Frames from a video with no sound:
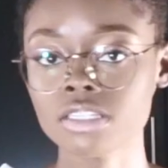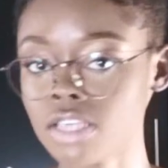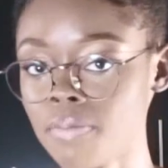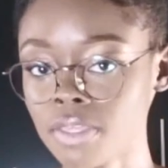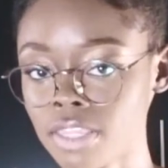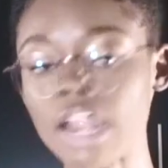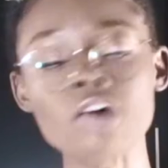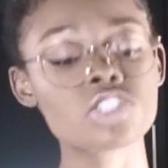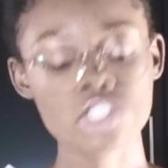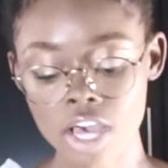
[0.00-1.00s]
is something that
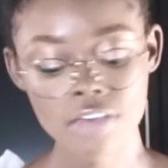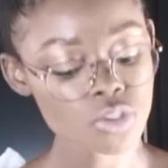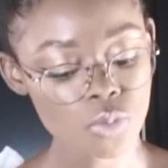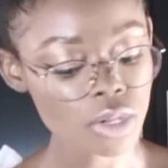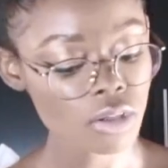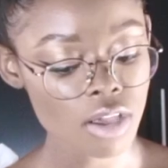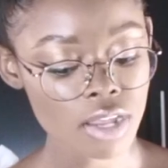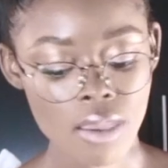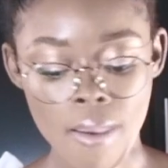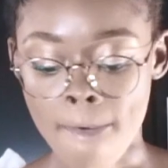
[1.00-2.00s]
I'll still have to work
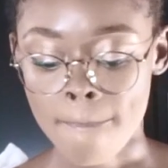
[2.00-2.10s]
on.